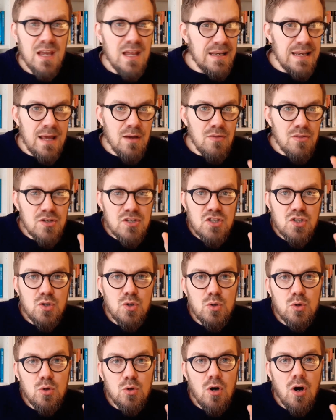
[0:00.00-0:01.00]
Now, the
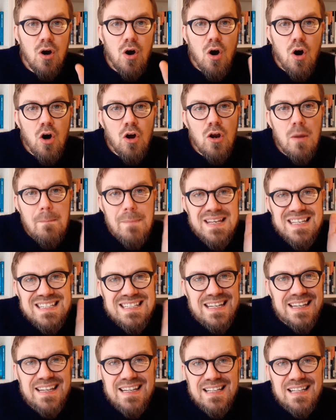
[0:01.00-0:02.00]
score on a
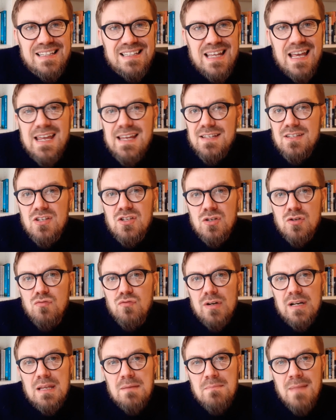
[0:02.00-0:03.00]
particular day doesn't
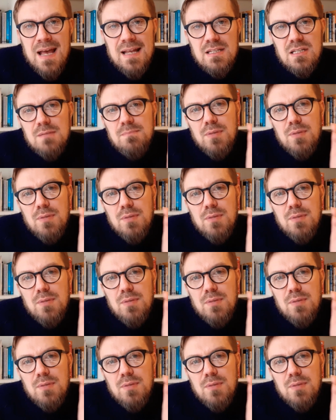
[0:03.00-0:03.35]
really matter,